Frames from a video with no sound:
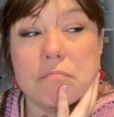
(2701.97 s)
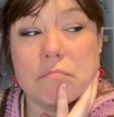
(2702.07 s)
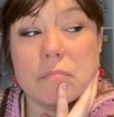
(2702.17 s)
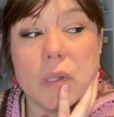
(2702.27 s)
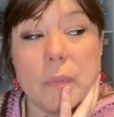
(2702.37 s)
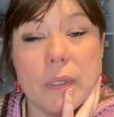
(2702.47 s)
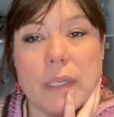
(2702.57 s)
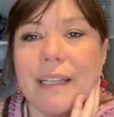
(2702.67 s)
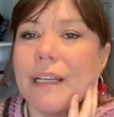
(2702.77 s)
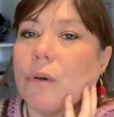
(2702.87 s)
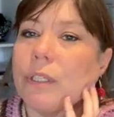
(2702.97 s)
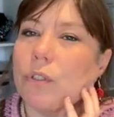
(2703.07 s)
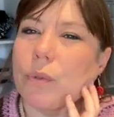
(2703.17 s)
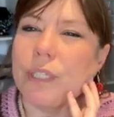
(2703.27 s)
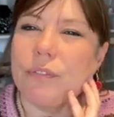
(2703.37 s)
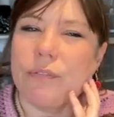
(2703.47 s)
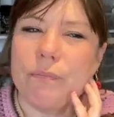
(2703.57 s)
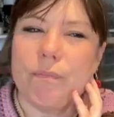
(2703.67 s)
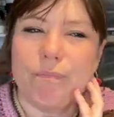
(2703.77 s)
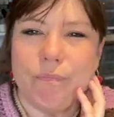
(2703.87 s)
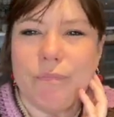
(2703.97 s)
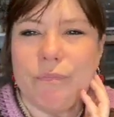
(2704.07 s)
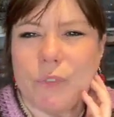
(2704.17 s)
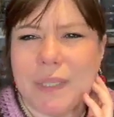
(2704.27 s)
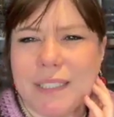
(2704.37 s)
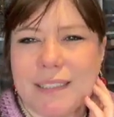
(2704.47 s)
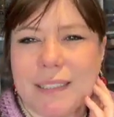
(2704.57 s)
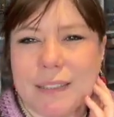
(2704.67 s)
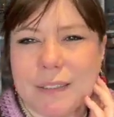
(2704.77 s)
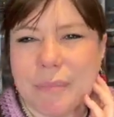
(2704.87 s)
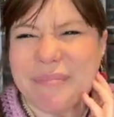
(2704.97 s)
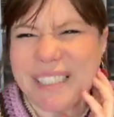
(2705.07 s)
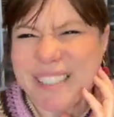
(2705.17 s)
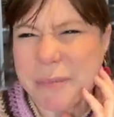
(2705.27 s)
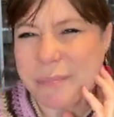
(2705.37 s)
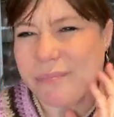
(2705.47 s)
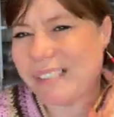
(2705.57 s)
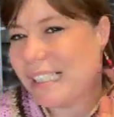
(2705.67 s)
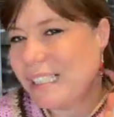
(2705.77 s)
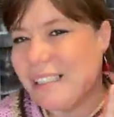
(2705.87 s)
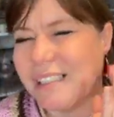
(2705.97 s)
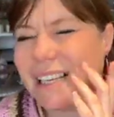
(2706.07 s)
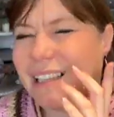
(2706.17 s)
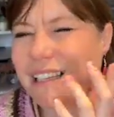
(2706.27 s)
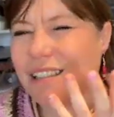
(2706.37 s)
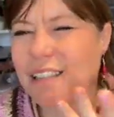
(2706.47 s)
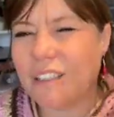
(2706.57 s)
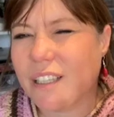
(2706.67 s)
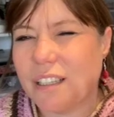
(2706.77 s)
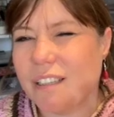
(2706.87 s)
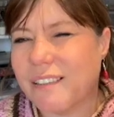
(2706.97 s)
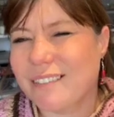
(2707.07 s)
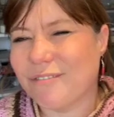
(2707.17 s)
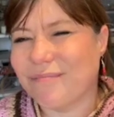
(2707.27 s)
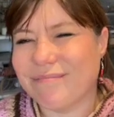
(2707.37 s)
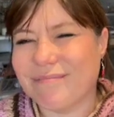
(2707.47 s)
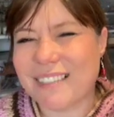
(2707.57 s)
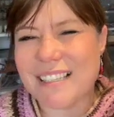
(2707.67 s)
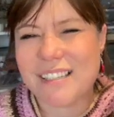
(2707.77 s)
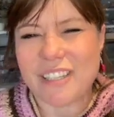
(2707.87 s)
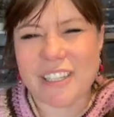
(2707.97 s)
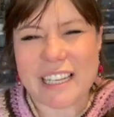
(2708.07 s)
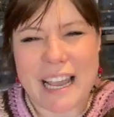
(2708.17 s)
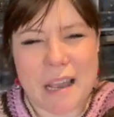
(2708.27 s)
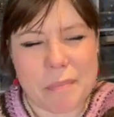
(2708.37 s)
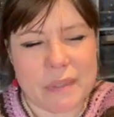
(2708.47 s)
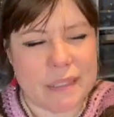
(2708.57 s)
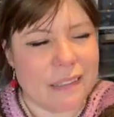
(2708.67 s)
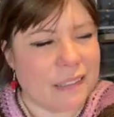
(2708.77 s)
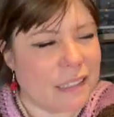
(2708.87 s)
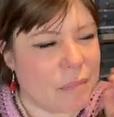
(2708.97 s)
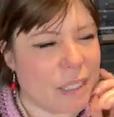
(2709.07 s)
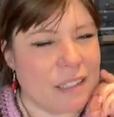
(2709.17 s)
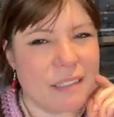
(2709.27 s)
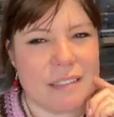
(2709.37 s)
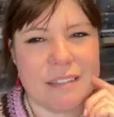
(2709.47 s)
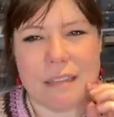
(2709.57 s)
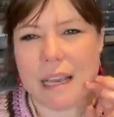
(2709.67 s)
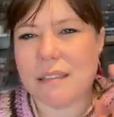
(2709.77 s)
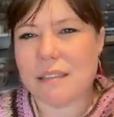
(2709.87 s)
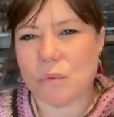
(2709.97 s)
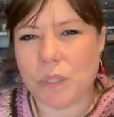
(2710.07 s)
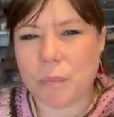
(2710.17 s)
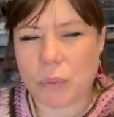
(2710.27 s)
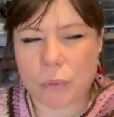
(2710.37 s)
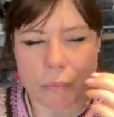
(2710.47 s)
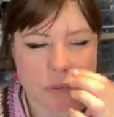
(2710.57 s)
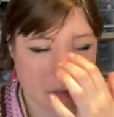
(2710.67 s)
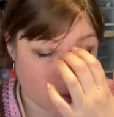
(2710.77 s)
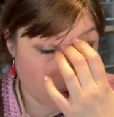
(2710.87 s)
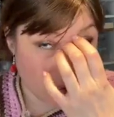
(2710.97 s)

maybe, and now he's 26. Yeah, that's not gonna happen. I mean, that's a repurpose,